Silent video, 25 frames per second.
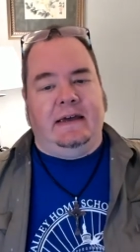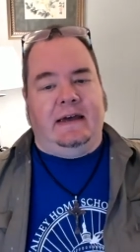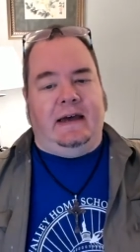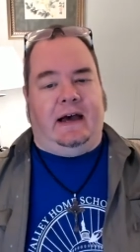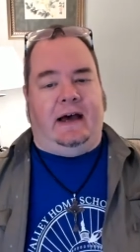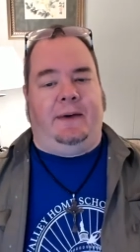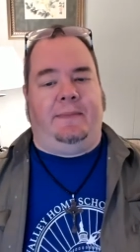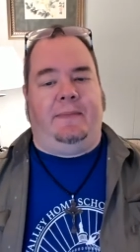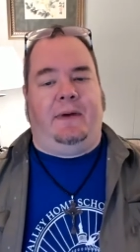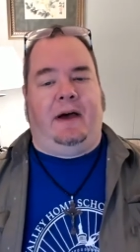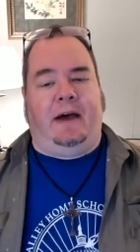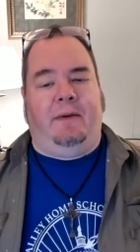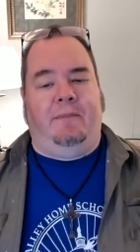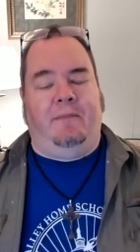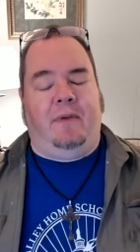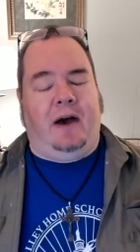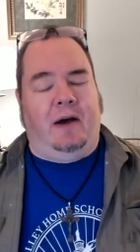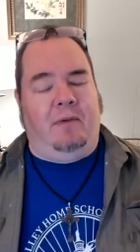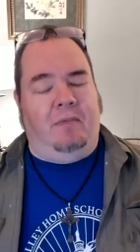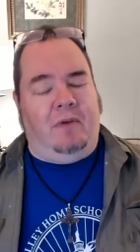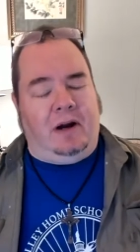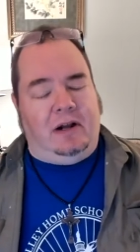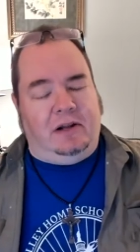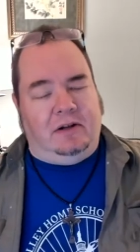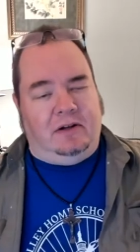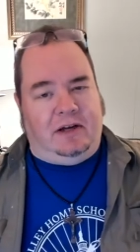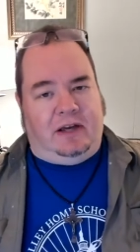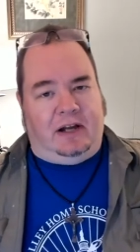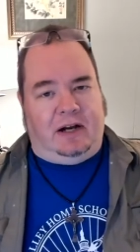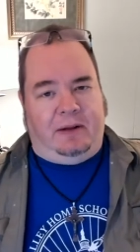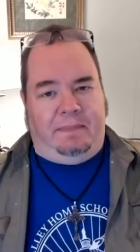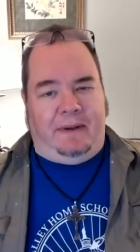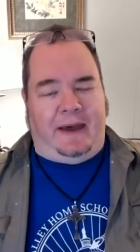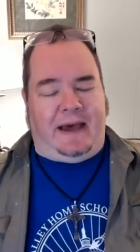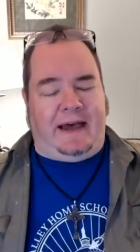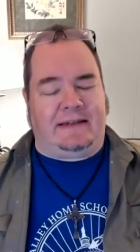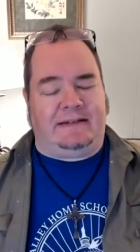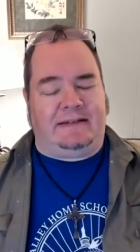Um, I, I want to look at a
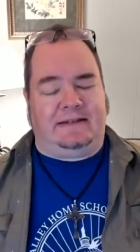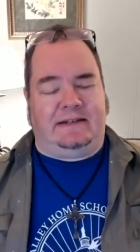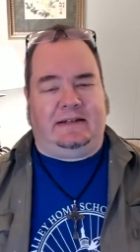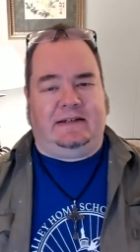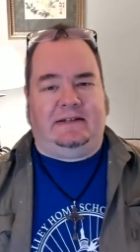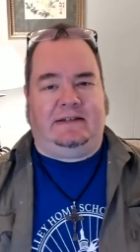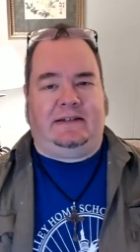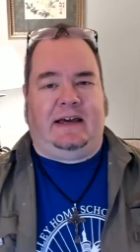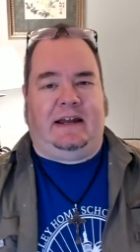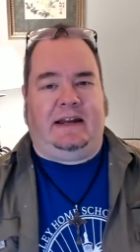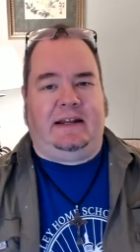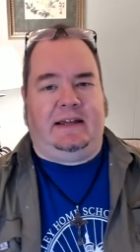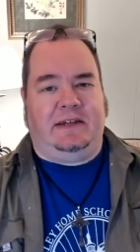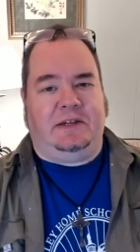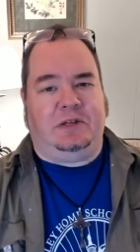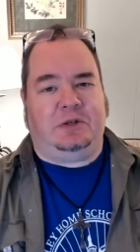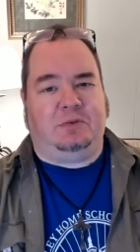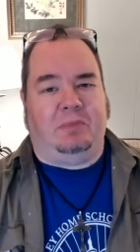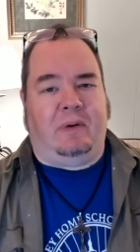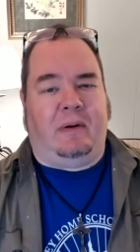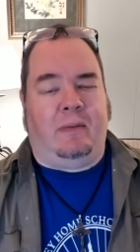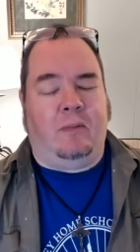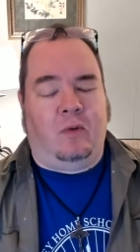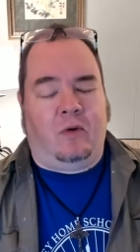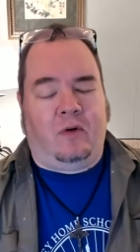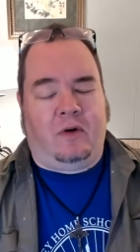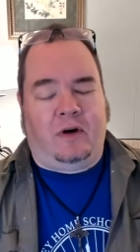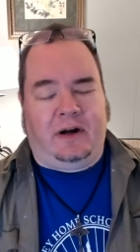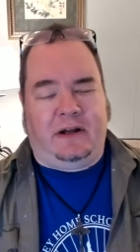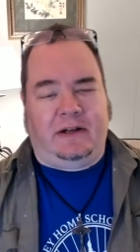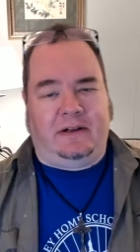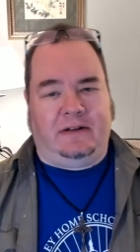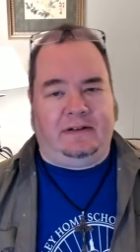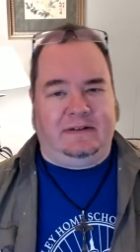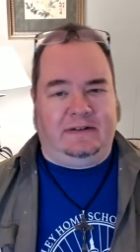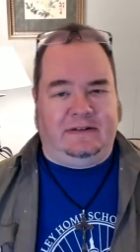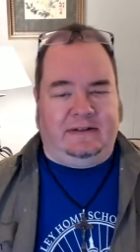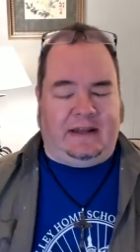passage that is
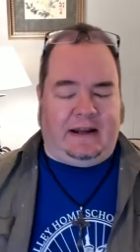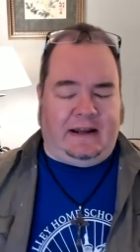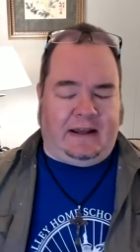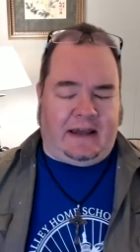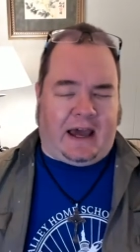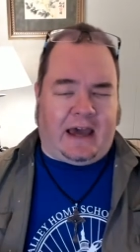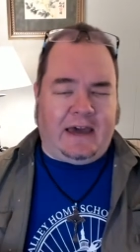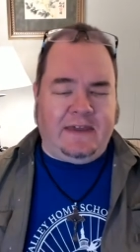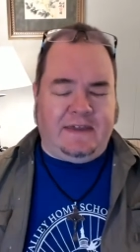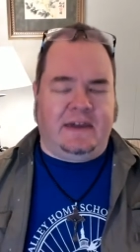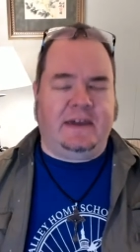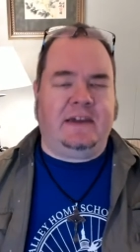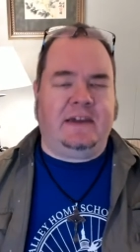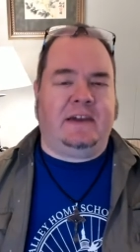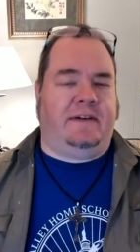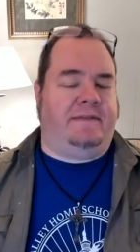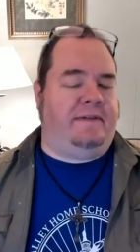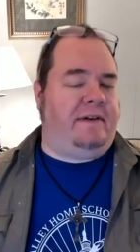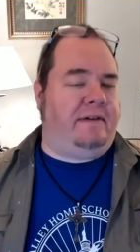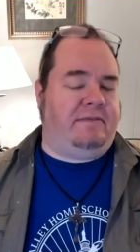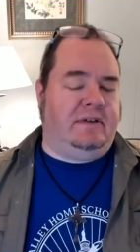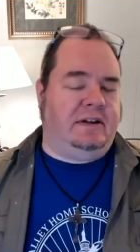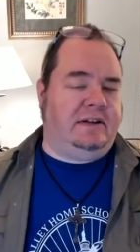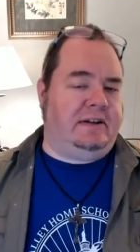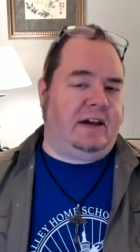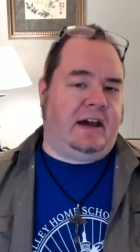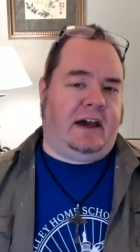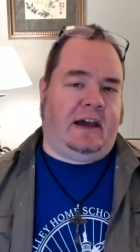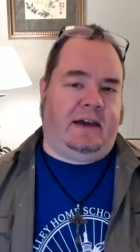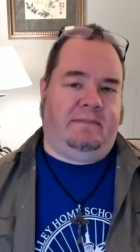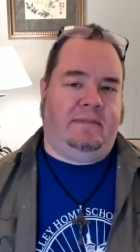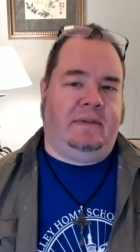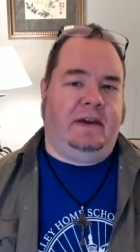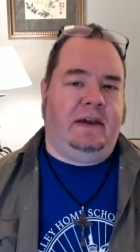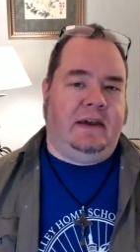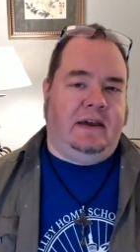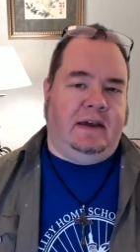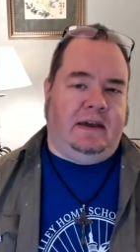memorial that I think of every time
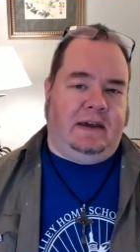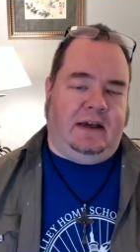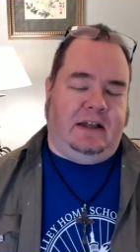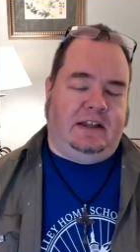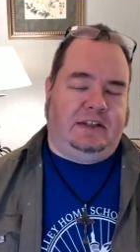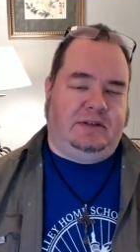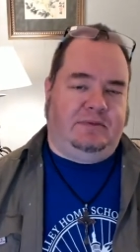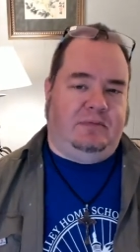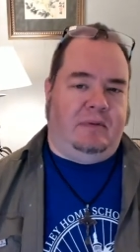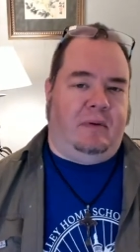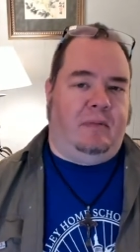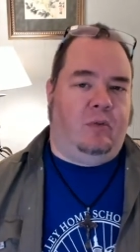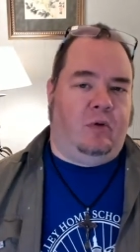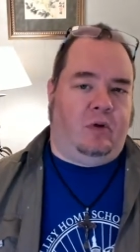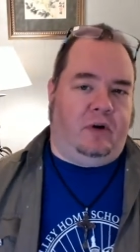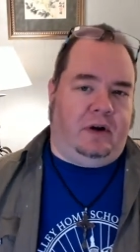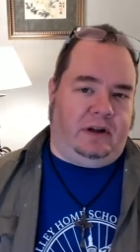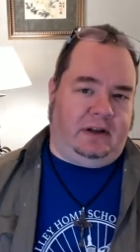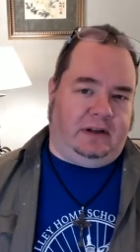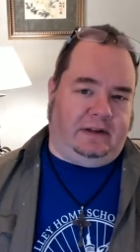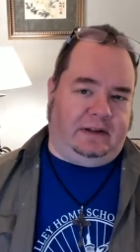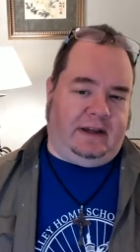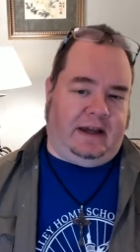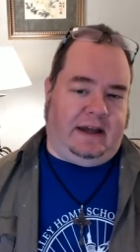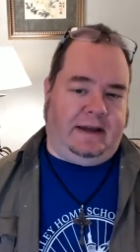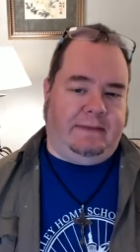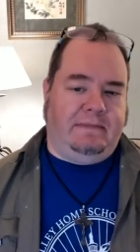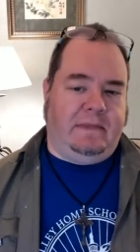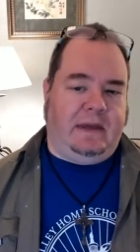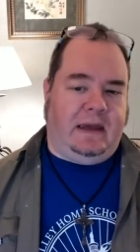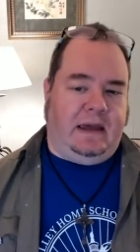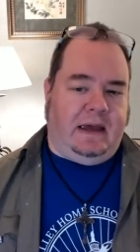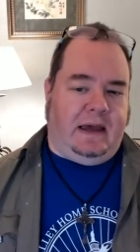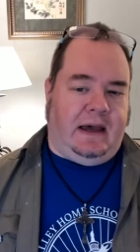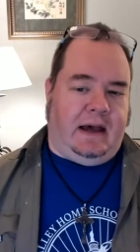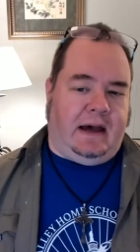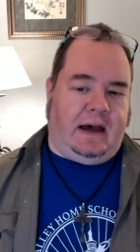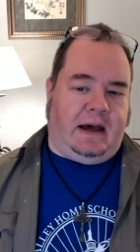it's Memorial Day.
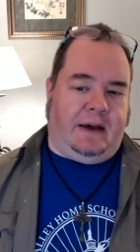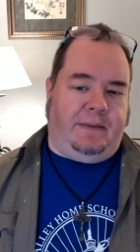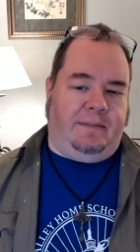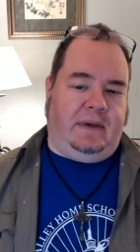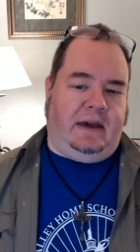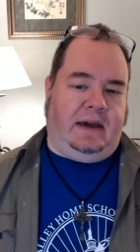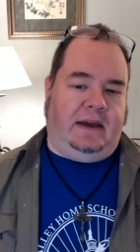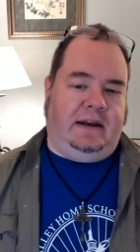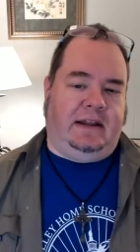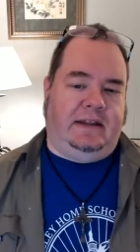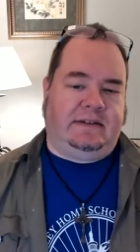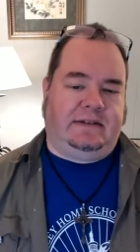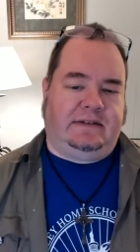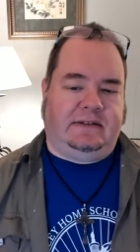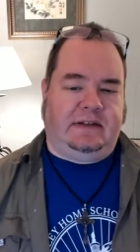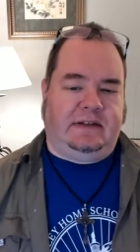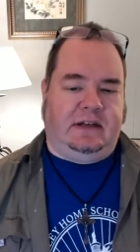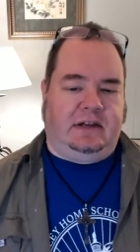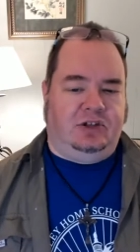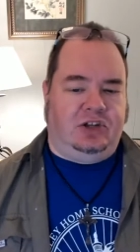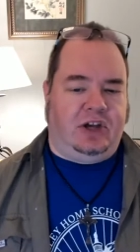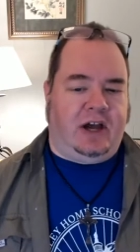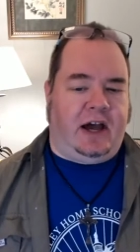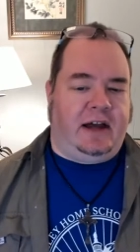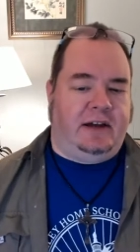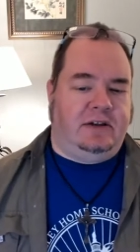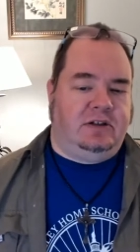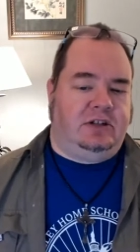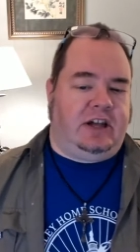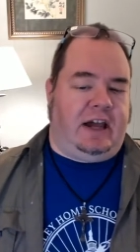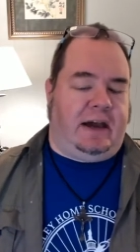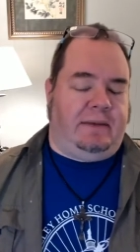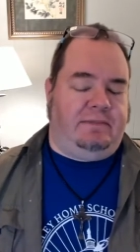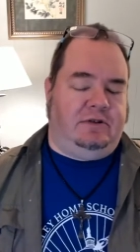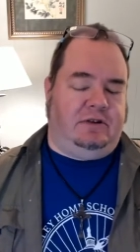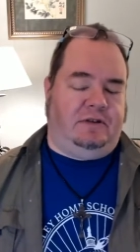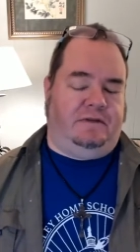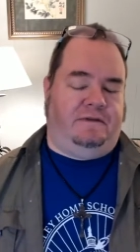Um, and it's uh, John
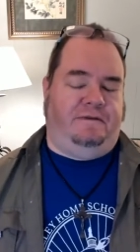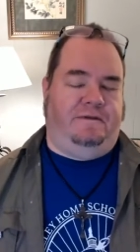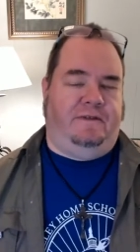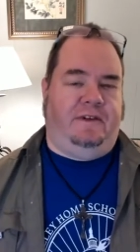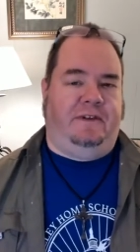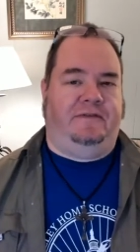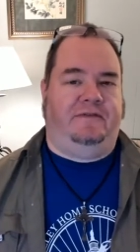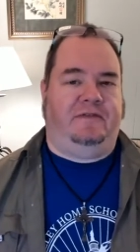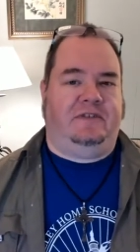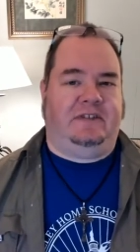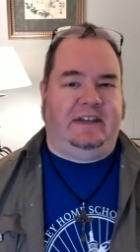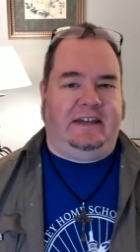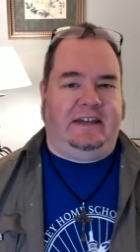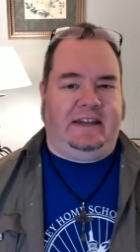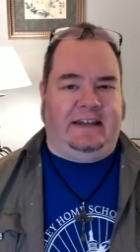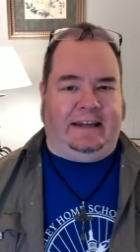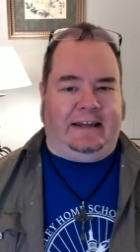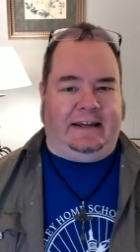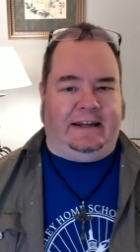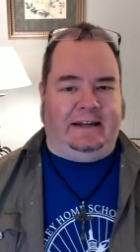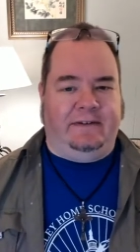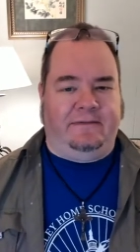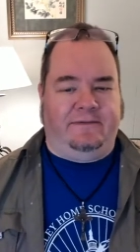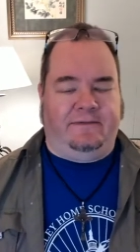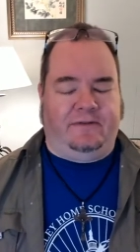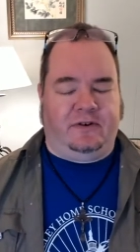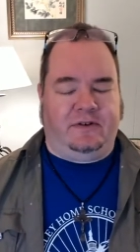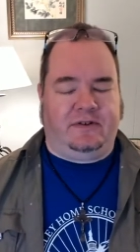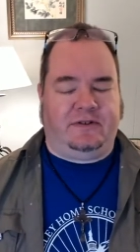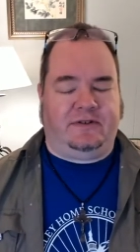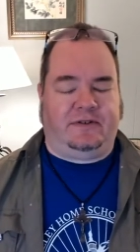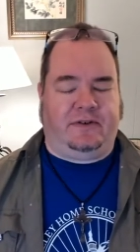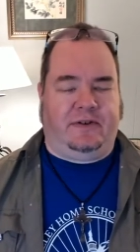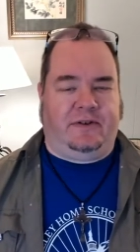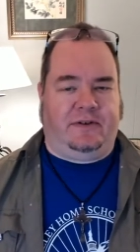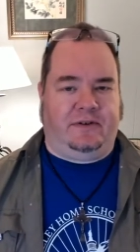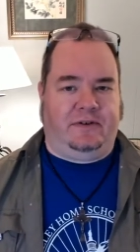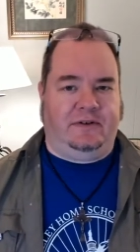chapter 15, verse
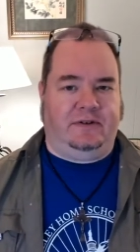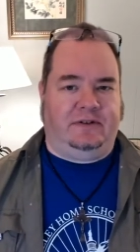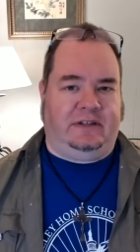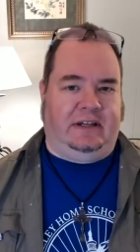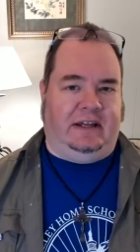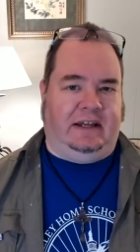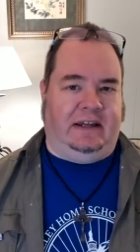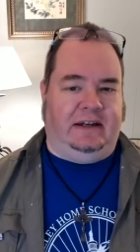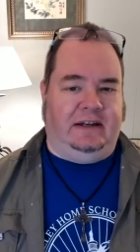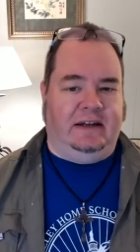13.